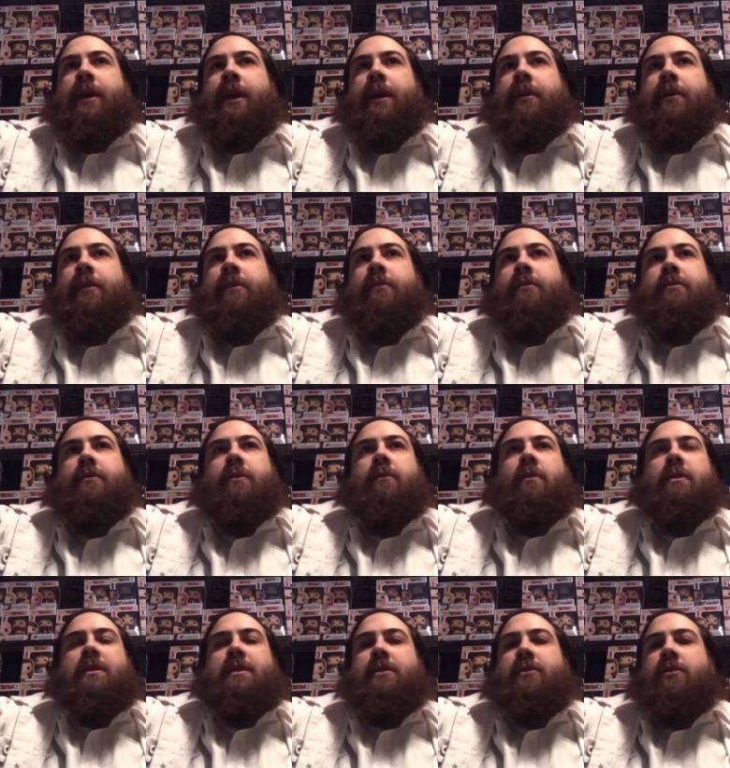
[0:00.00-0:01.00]
gear. It
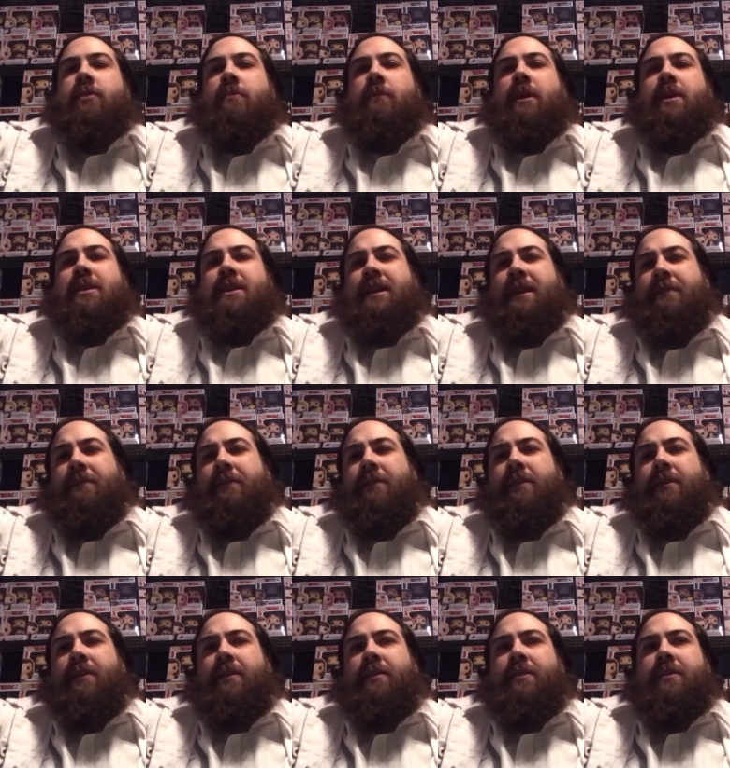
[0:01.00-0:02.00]
wasn't too much
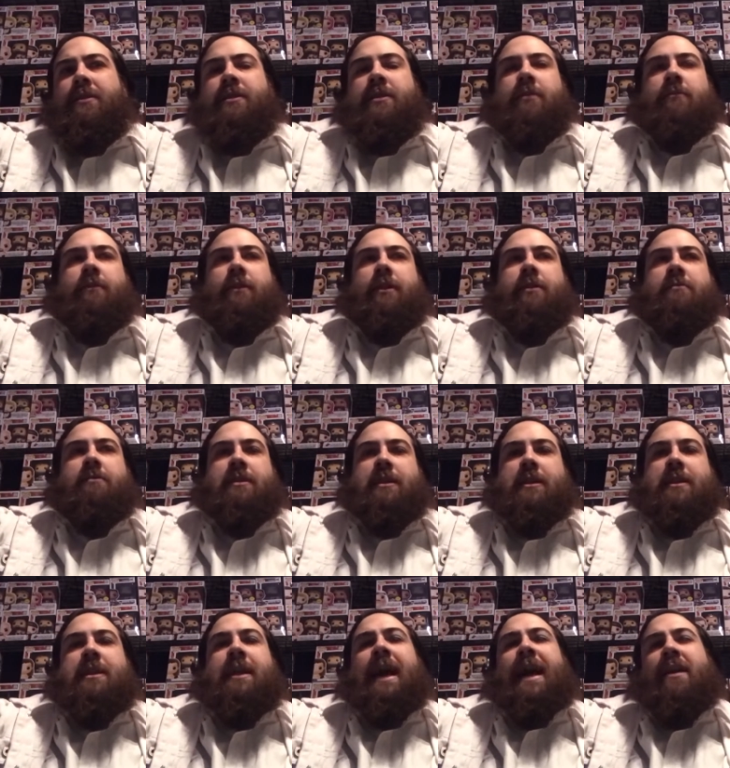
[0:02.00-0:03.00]
different, so really it was a
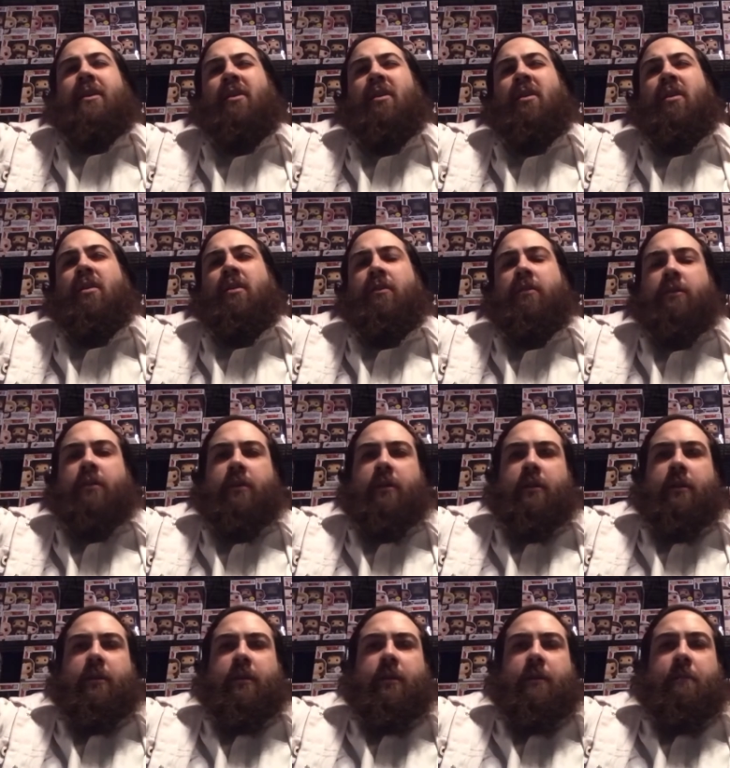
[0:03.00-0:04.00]
Scott Hall.
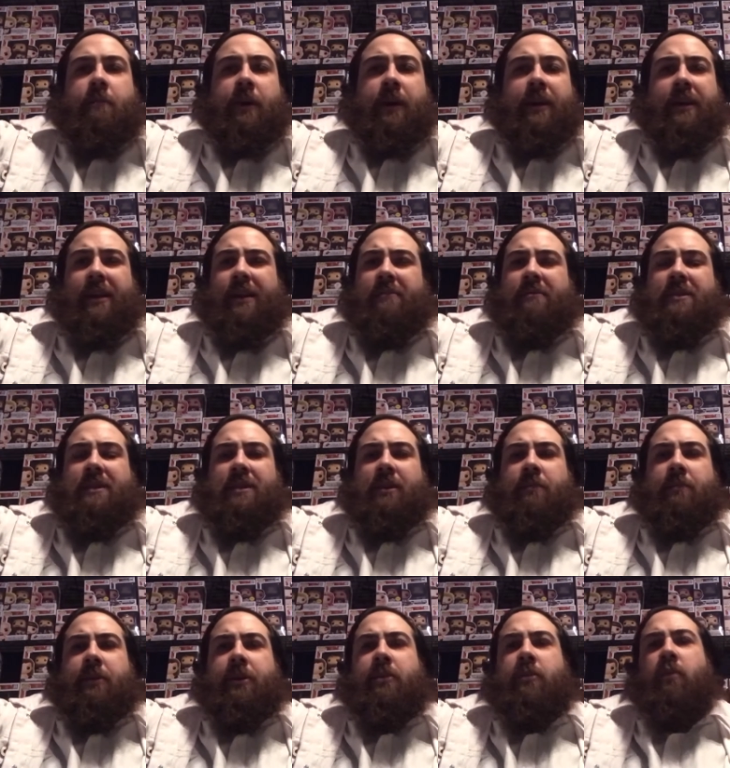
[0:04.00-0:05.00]
But it was
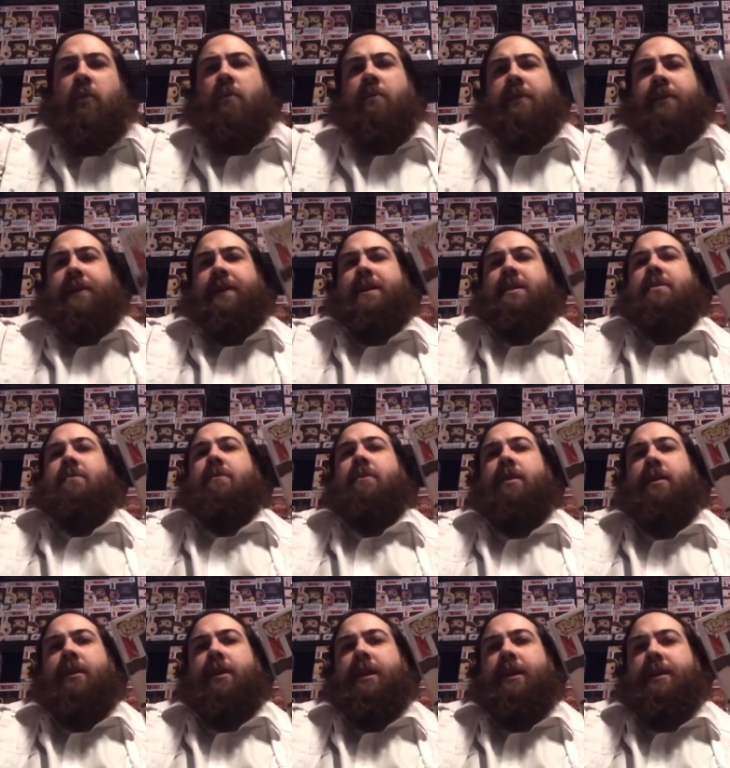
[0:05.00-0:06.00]
still pretty cool, but this
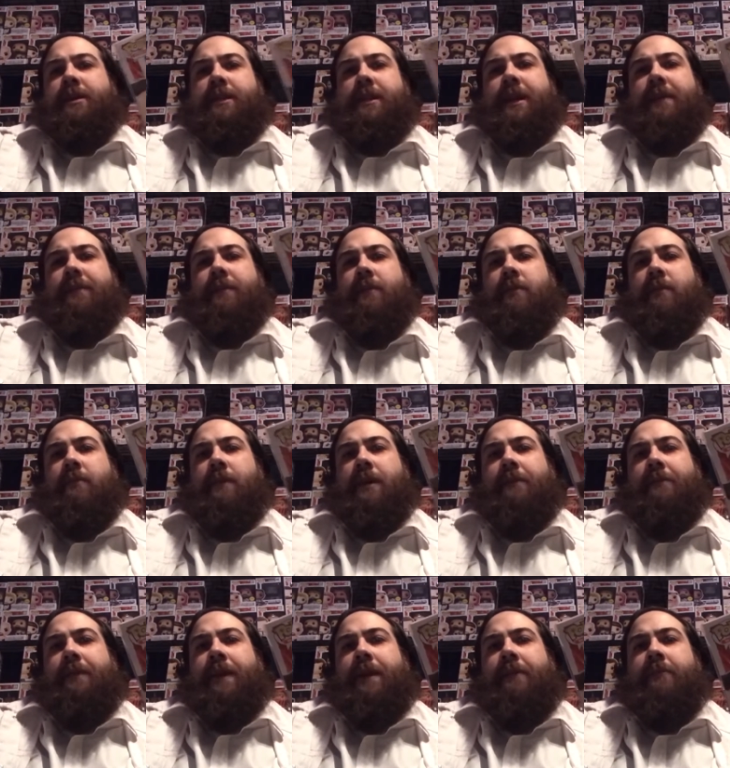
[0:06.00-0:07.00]
one is definitely one of
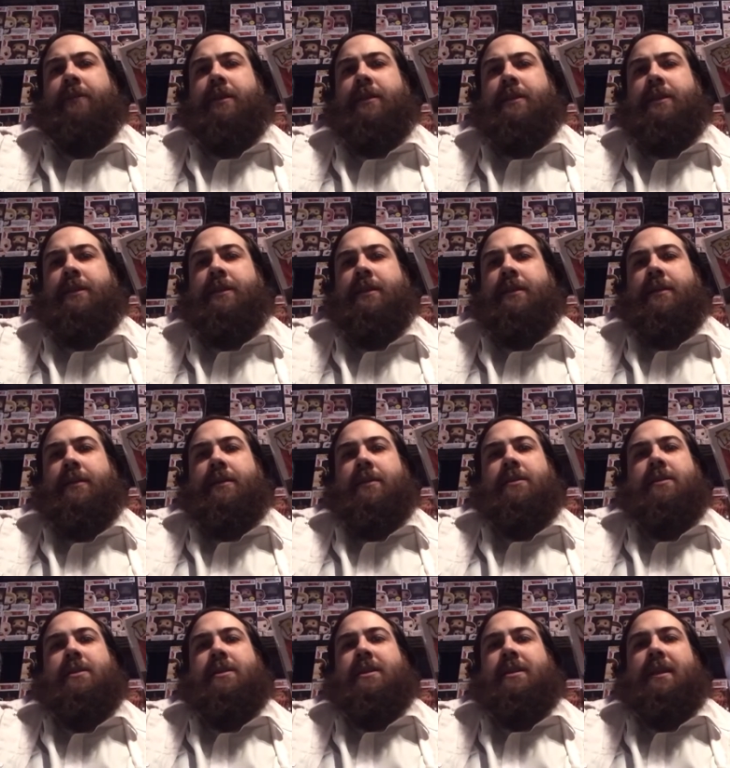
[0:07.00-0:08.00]
my favorites.
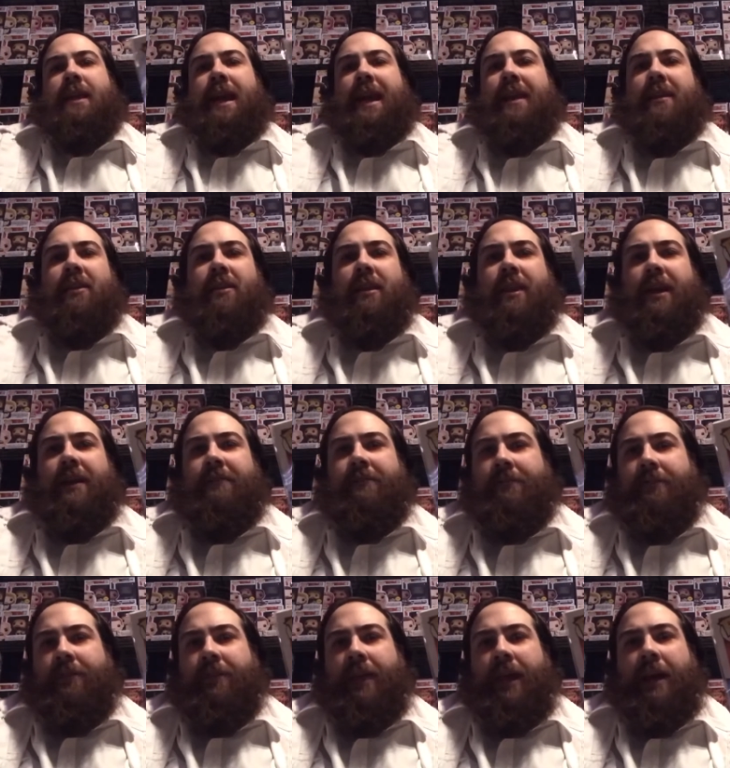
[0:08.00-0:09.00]
Just, I love
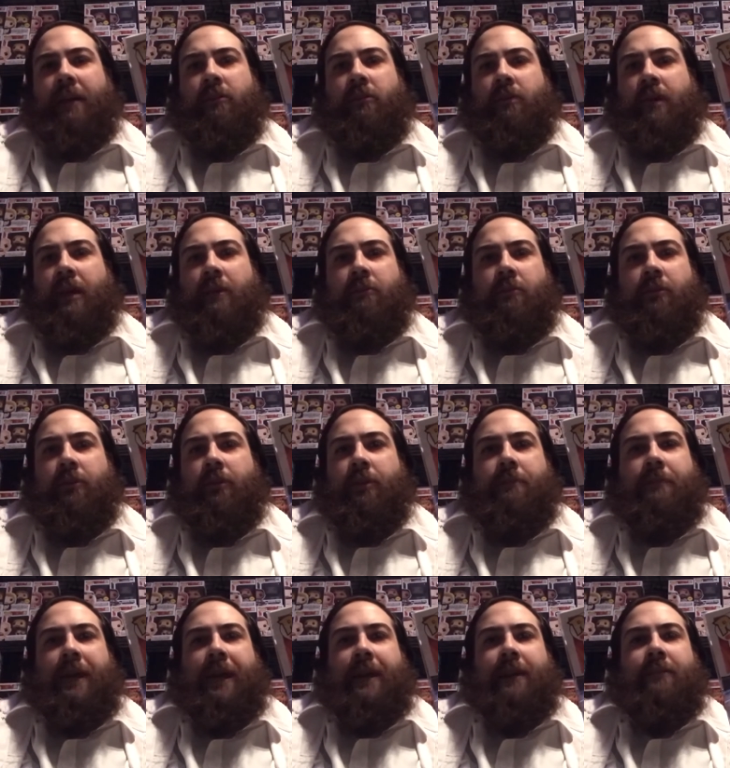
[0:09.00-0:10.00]
how, how good
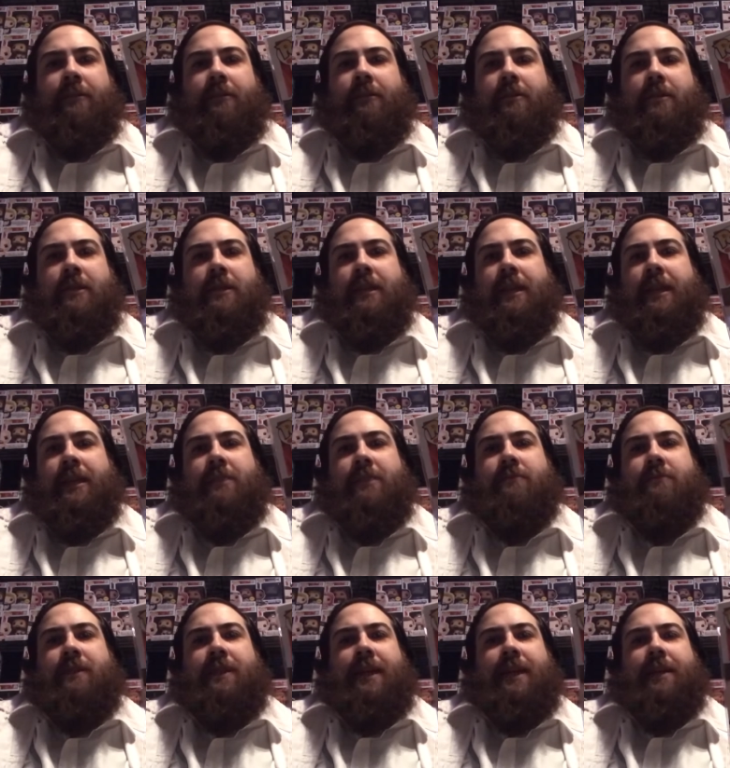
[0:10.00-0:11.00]
the paint looks.
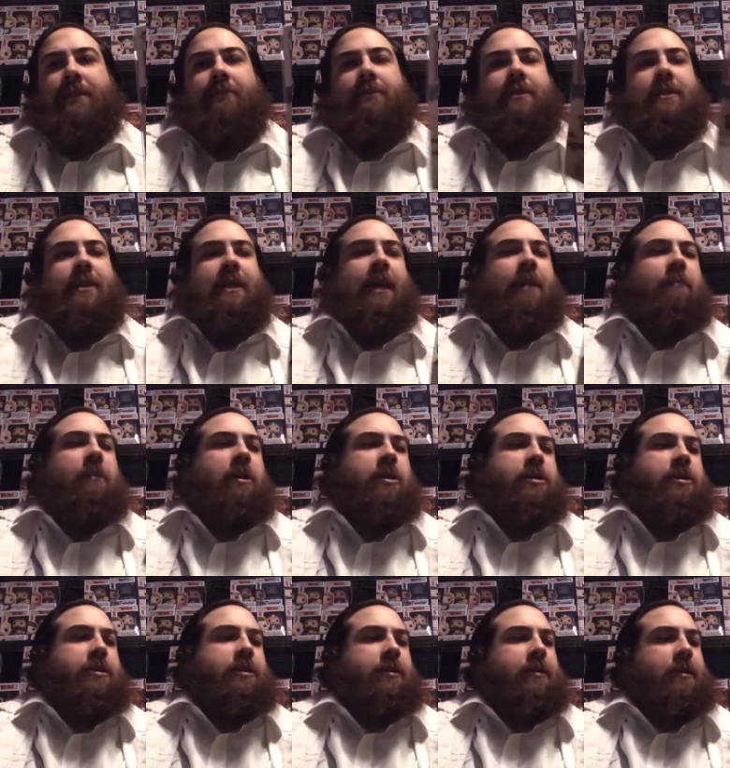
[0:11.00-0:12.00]
It's ridiculous how
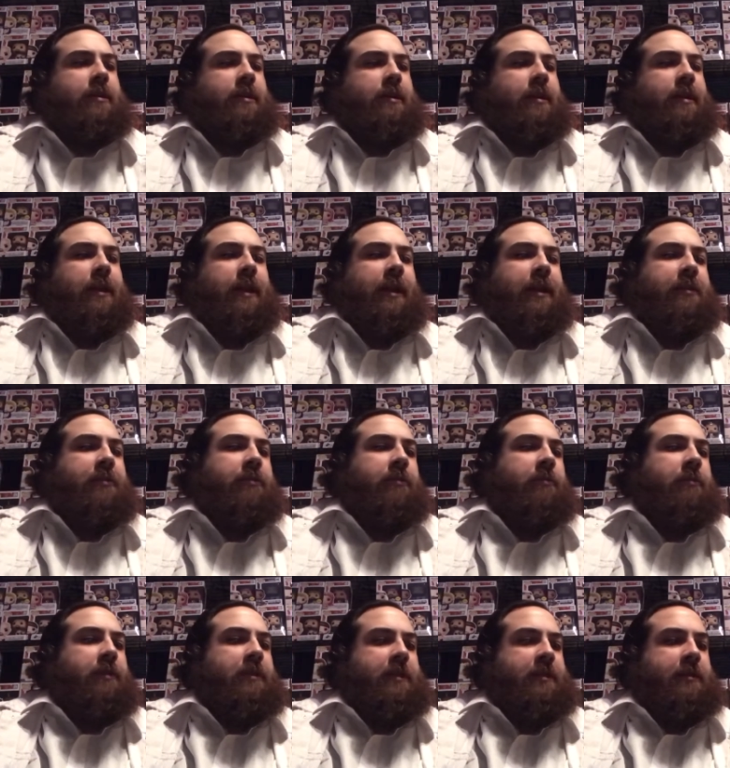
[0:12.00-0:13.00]
much they can do
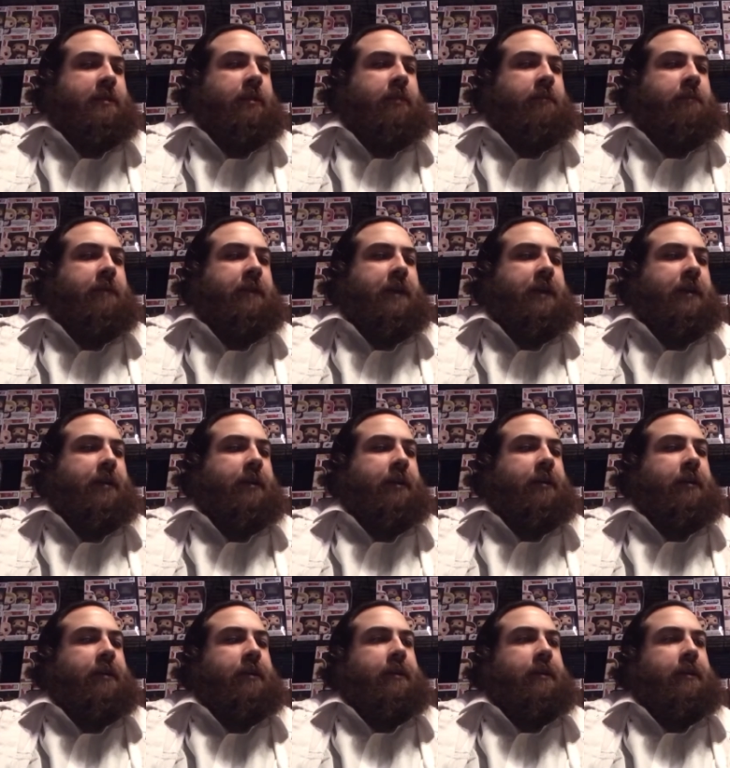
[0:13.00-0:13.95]
with this little figure.